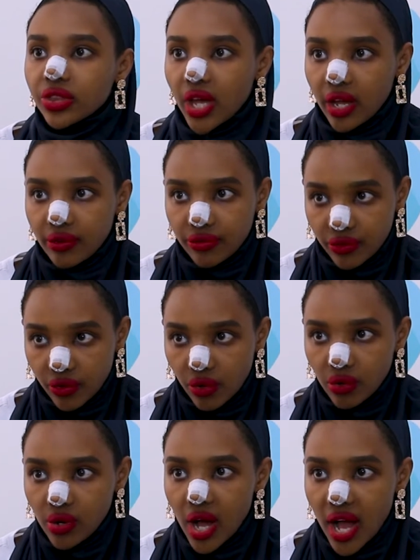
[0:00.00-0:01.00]

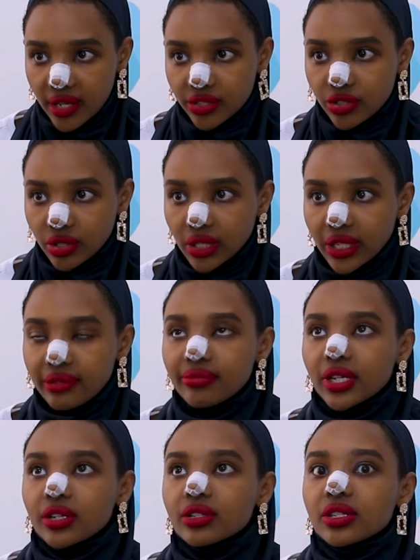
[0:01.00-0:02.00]
thankful actually,
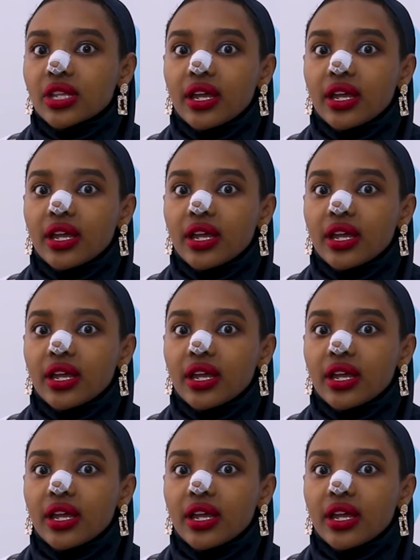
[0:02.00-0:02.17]
because